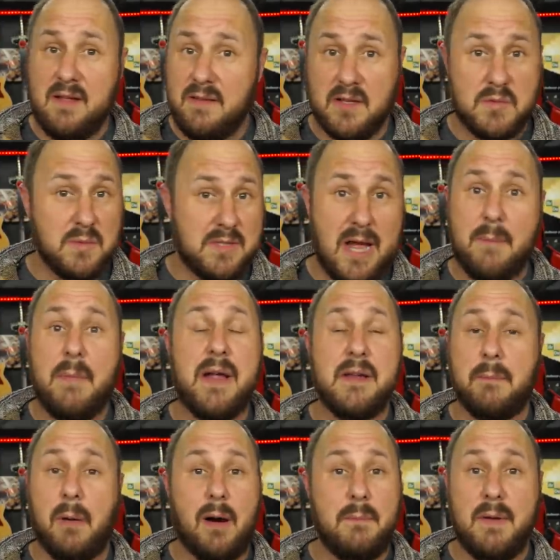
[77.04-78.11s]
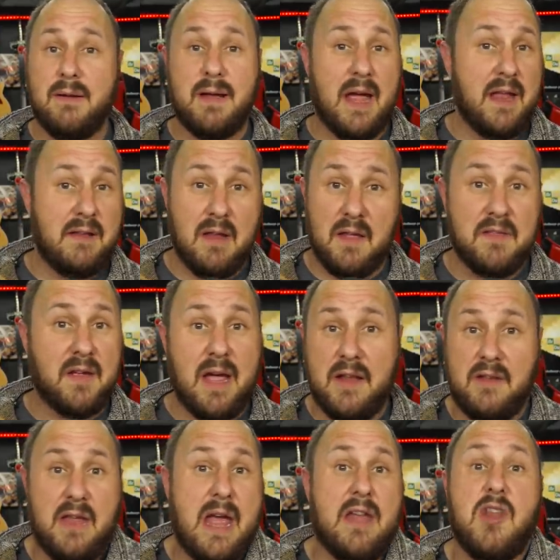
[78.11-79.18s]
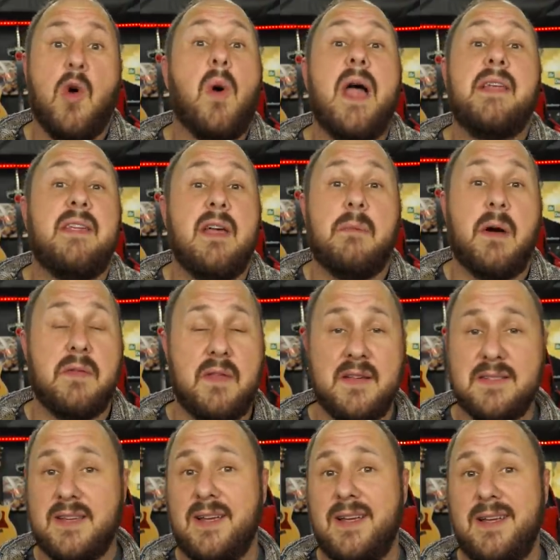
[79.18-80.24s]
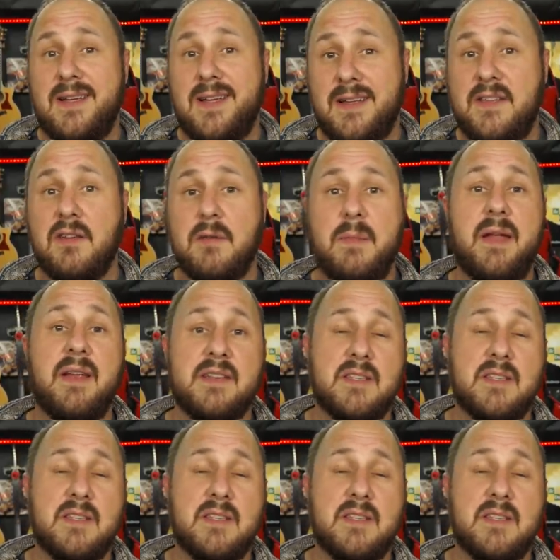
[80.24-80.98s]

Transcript: This was not my department. I had nothing. I had no idea about this until the meeting.